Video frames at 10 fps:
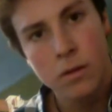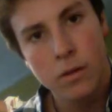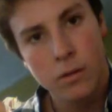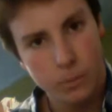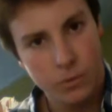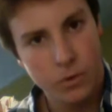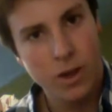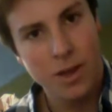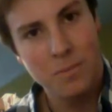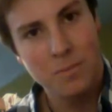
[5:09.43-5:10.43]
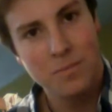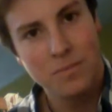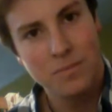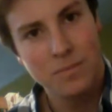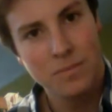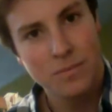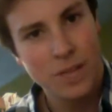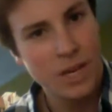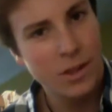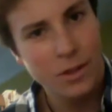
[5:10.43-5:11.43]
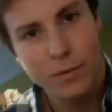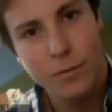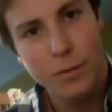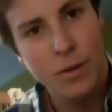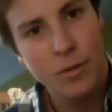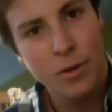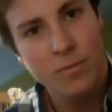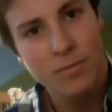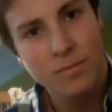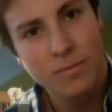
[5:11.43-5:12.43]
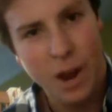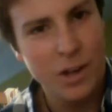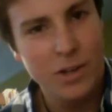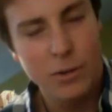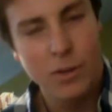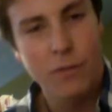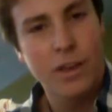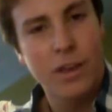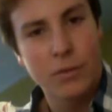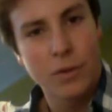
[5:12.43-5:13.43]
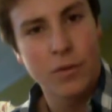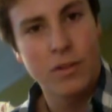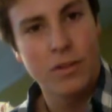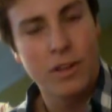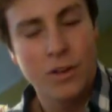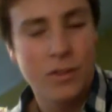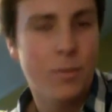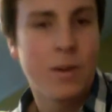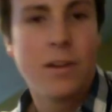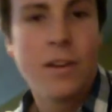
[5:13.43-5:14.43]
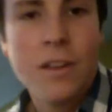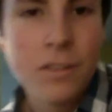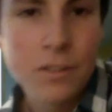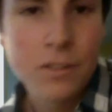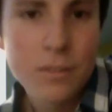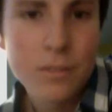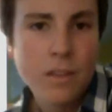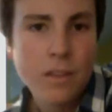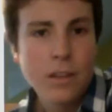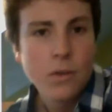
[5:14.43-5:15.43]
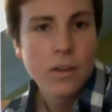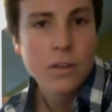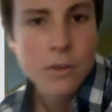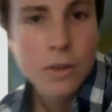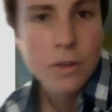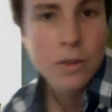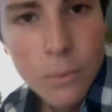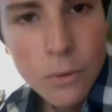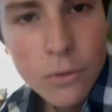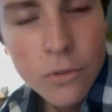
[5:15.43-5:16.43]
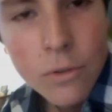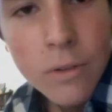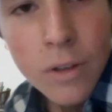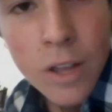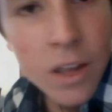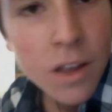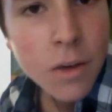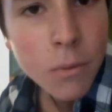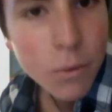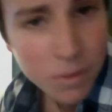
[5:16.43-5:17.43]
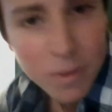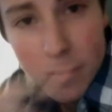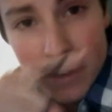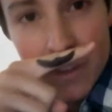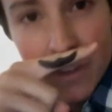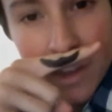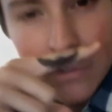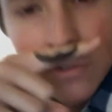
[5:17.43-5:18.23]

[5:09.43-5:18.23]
Subscribe. And I love you forever. I already do love you guys forever. You know what? Come here. I'm gonna go and give you a huge smooch with my mustache.